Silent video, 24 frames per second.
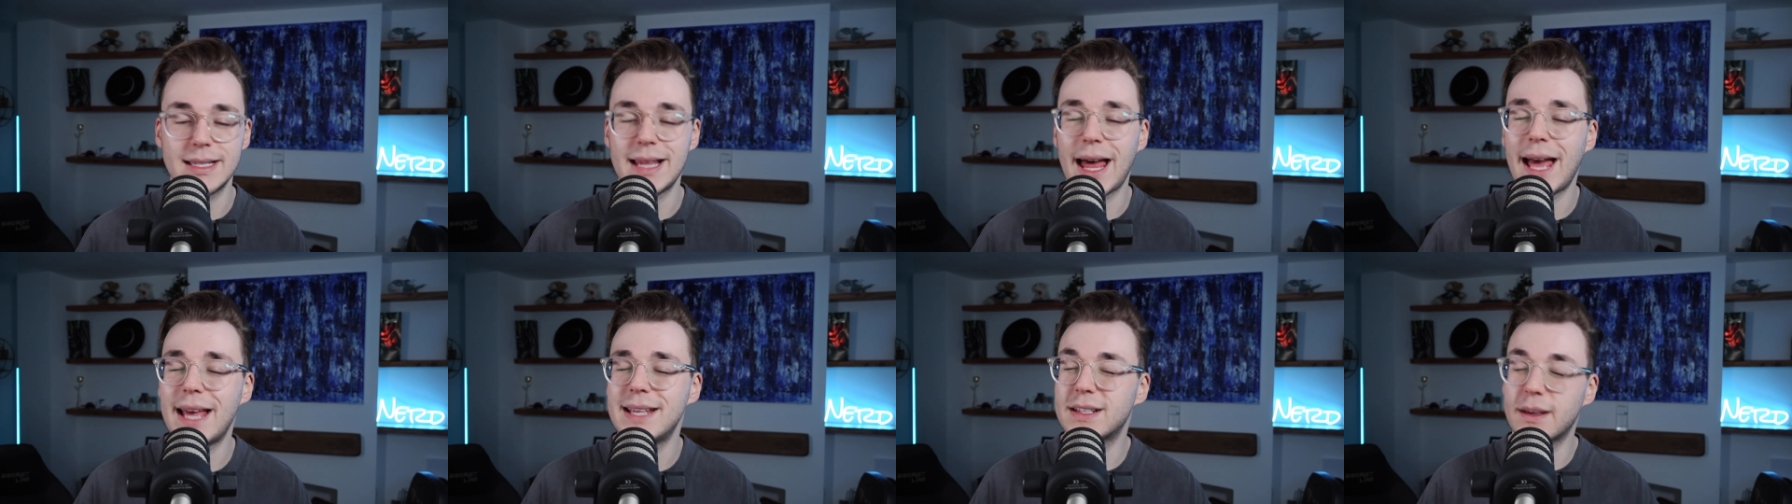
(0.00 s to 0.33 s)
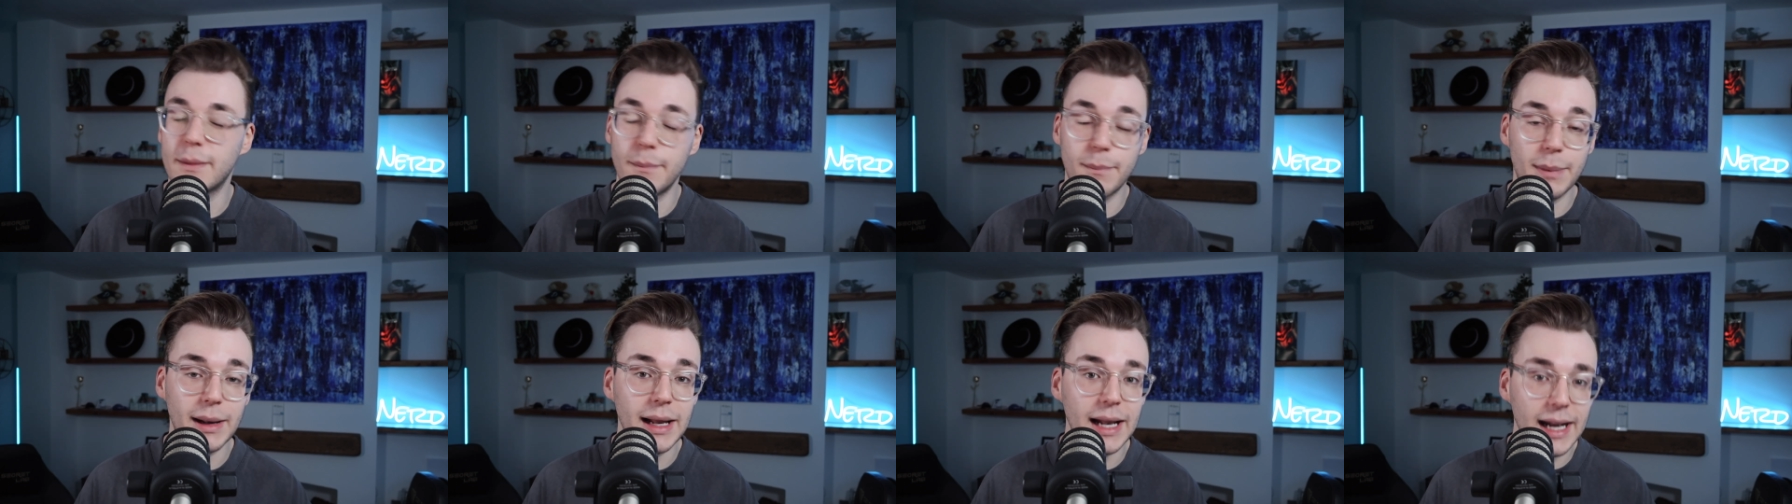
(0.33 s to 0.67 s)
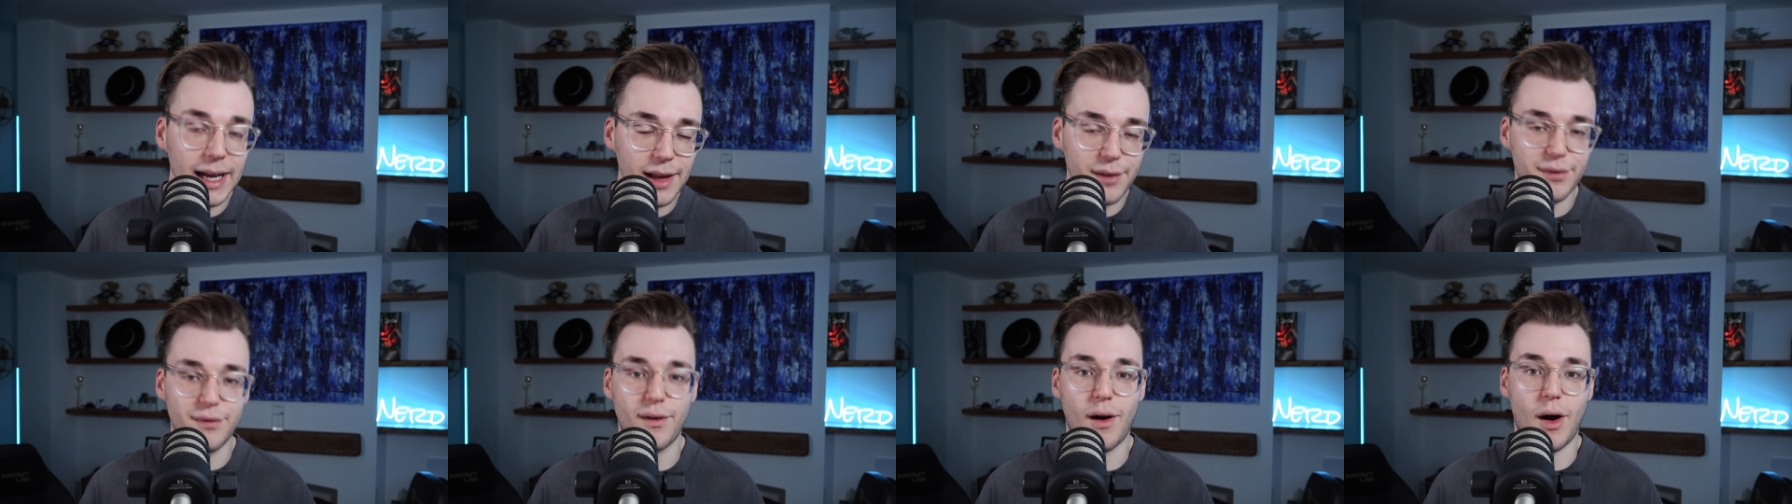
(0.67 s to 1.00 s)
that is
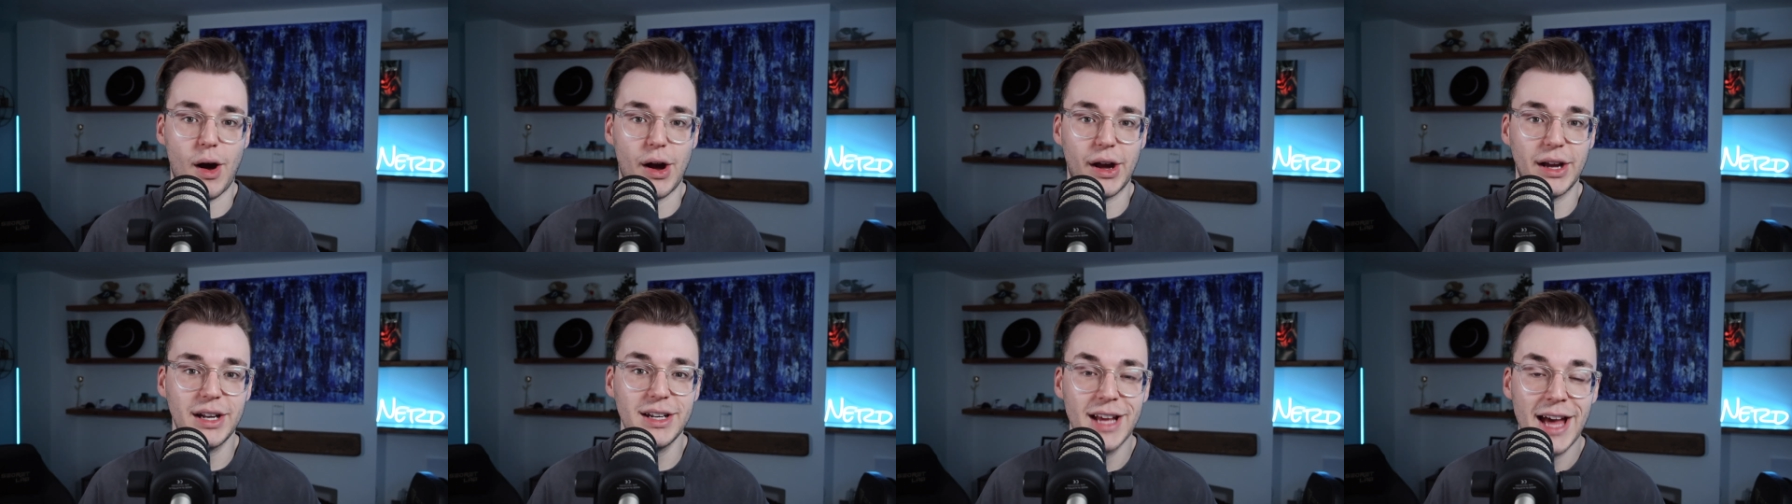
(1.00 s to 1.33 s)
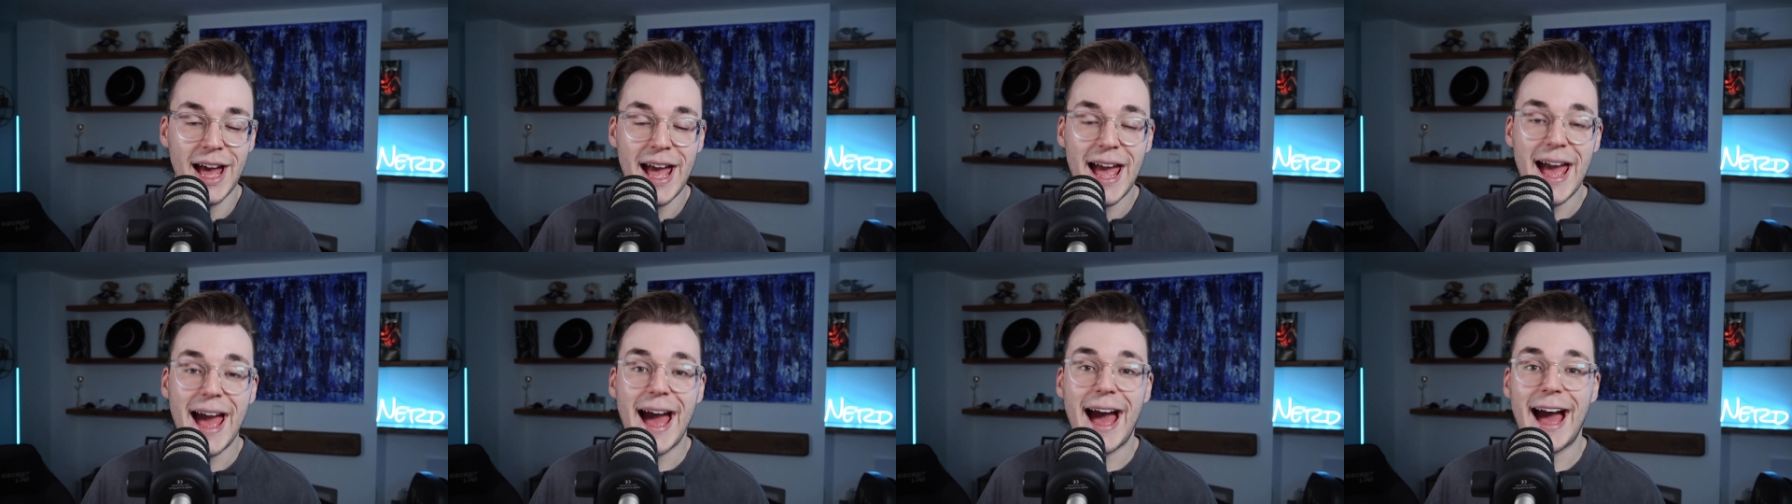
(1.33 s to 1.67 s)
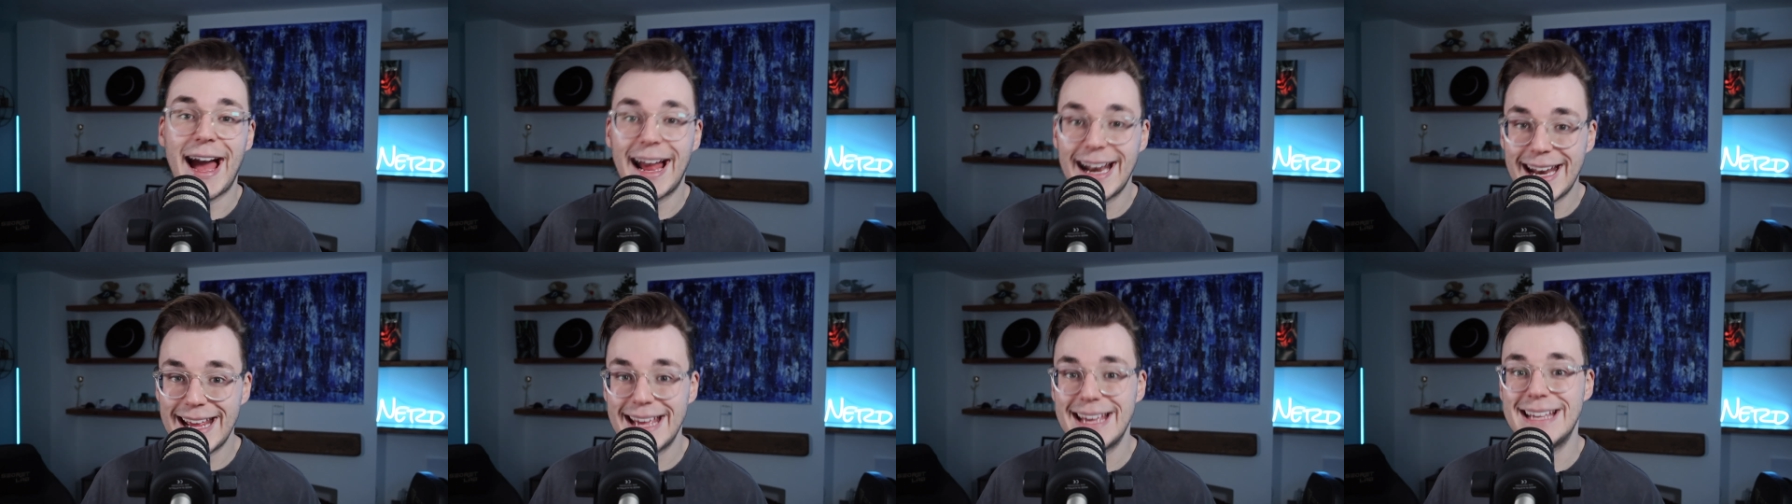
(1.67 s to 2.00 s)
completely fine
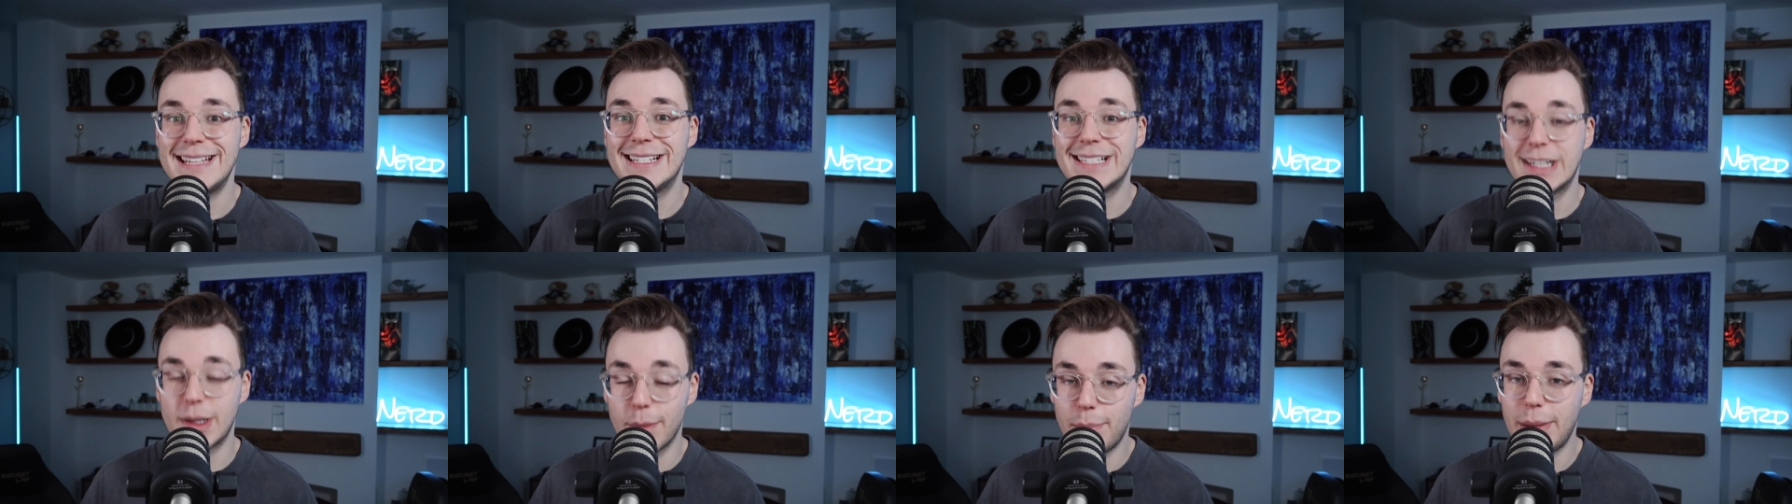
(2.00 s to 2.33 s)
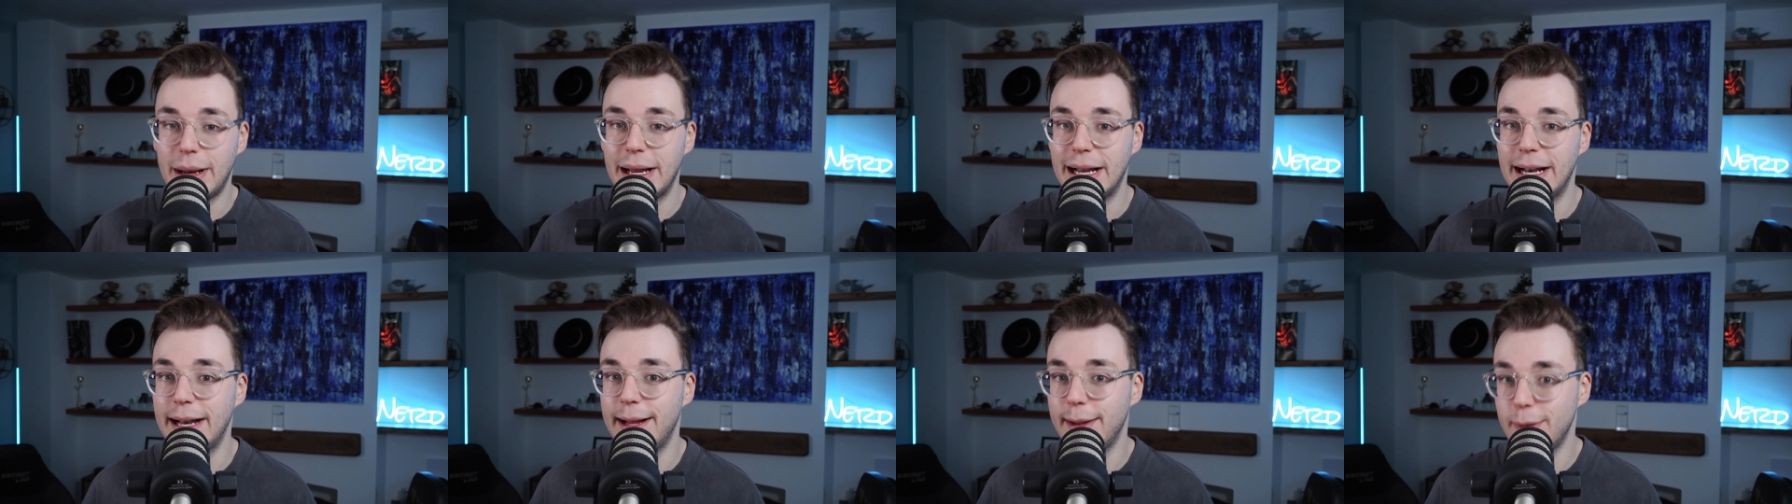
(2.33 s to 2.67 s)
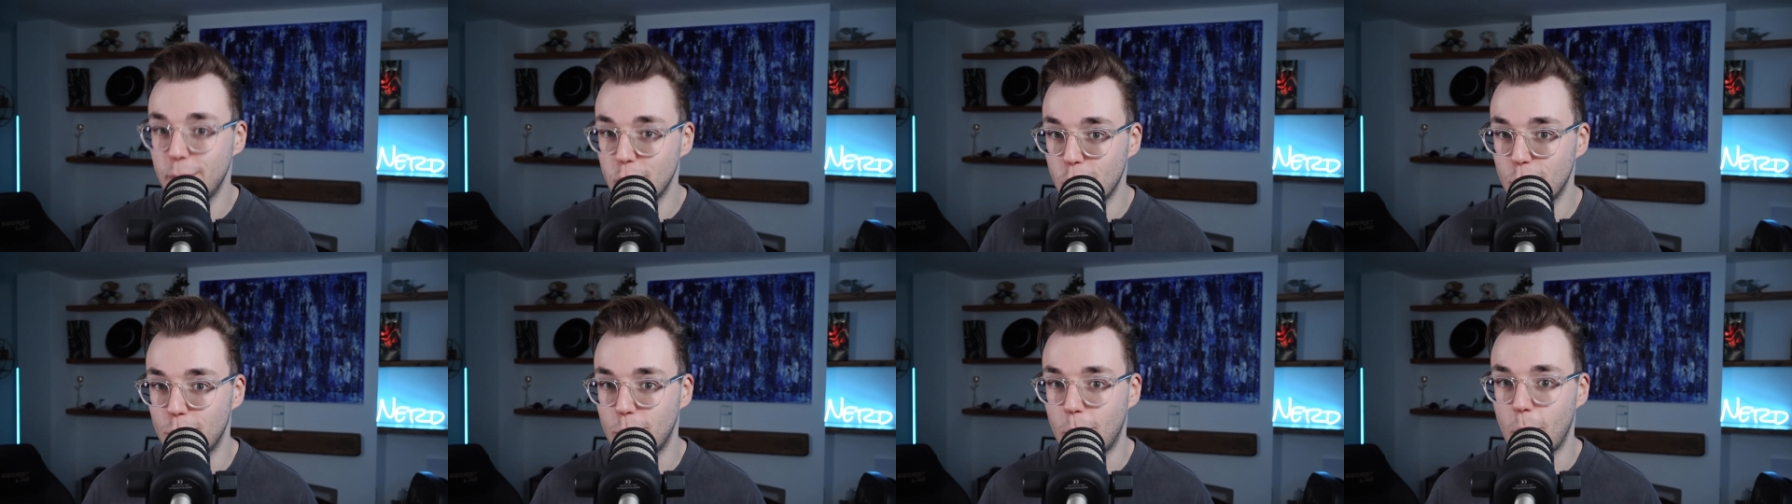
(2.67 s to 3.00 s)
and it is completely
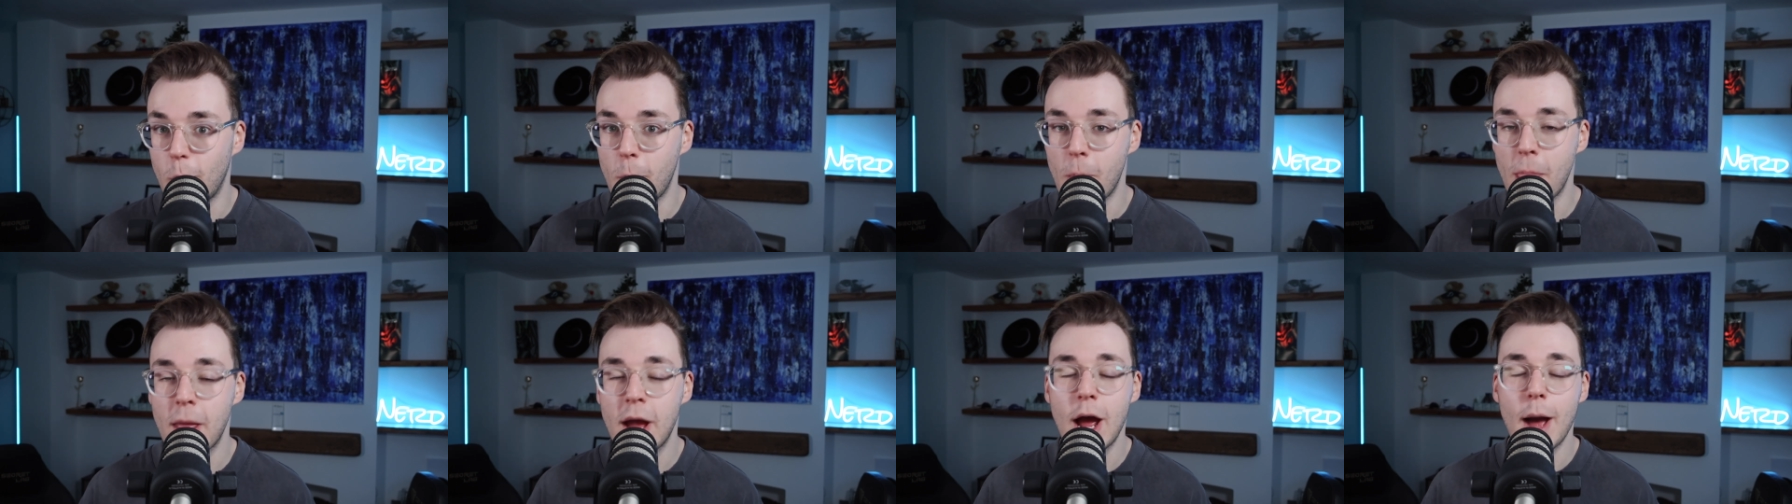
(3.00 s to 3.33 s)
normal.